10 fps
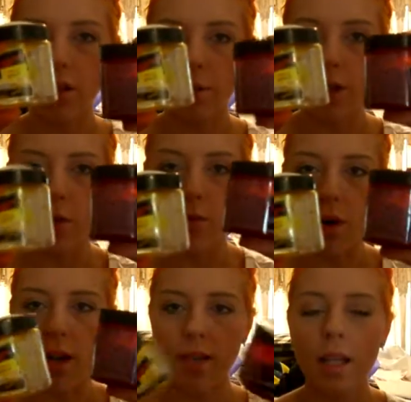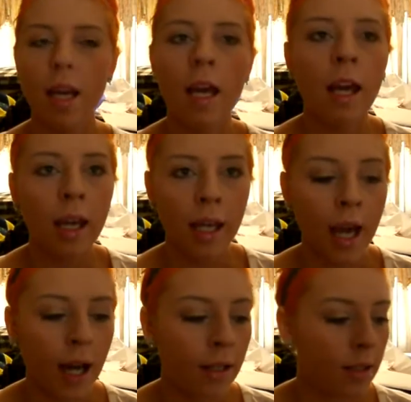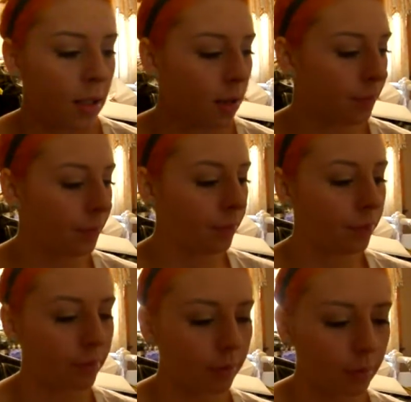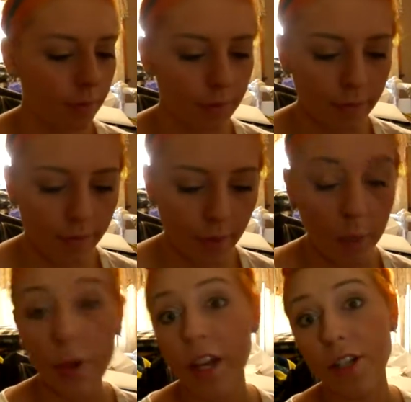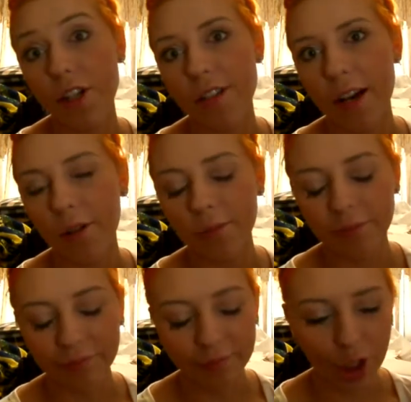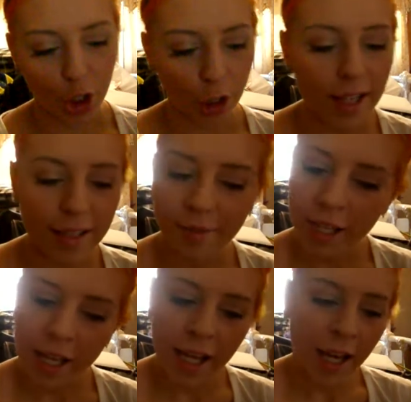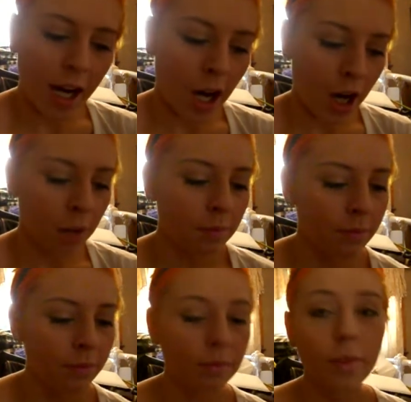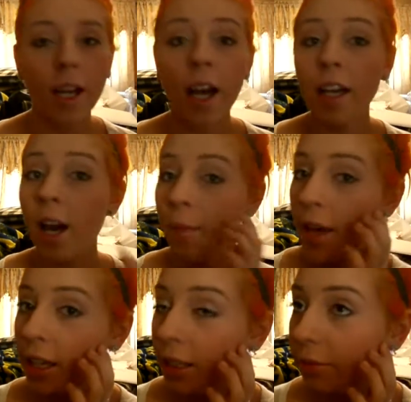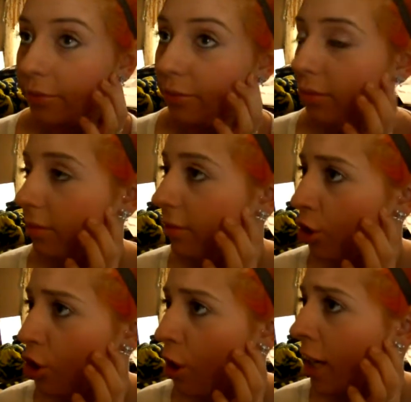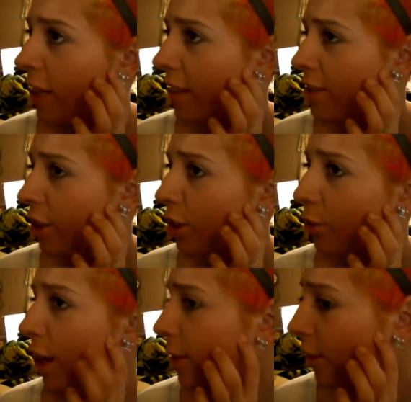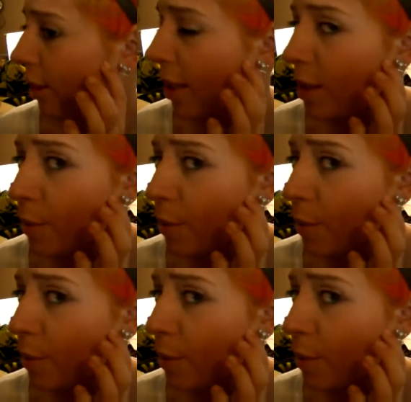to where you want, and pray it turns out great. I got my tragus or whatever it is